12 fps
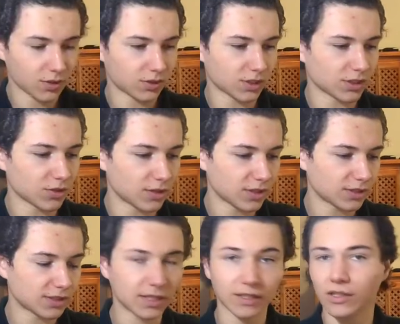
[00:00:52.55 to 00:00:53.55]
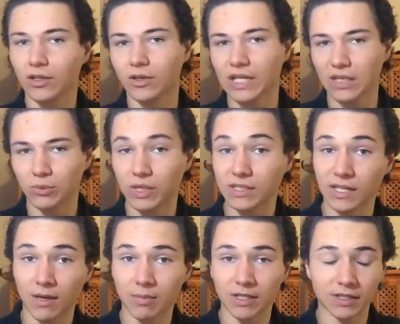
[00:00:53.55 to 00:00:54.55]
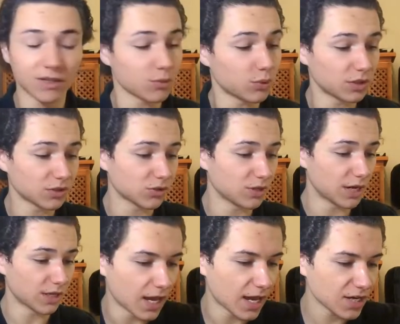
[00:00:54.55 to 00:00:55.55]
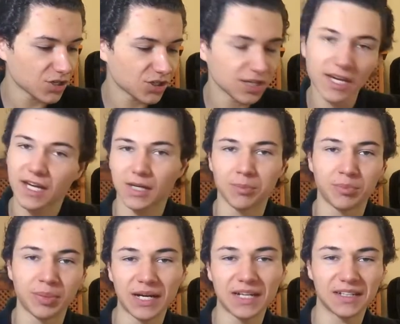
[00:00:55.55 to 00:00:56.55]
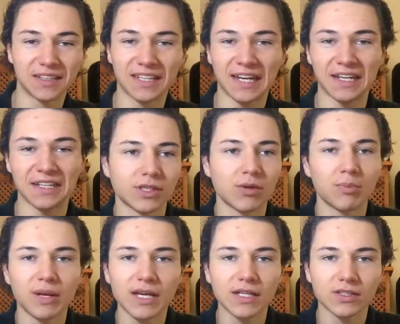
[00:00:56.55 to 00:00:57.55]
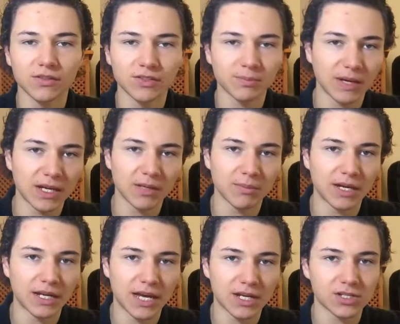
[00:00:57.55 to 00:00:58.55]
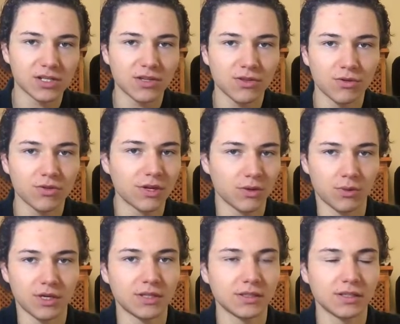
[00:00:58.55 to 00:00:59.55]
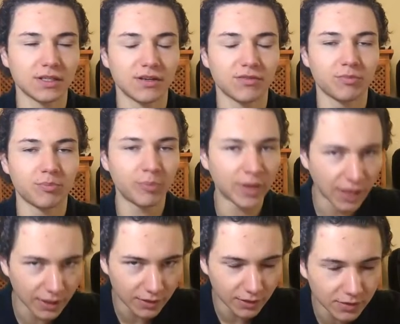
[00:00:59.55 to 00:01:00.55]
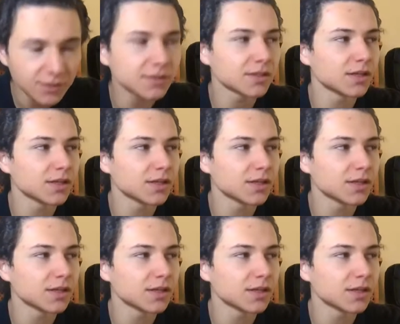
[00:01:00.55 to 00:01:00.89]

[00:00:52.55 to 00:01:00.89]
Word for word: Okay, so let's take a look at what's happening in the world today. Hashtag Puddlegate. So players of Spider-Man actually thought there weren't enough puddles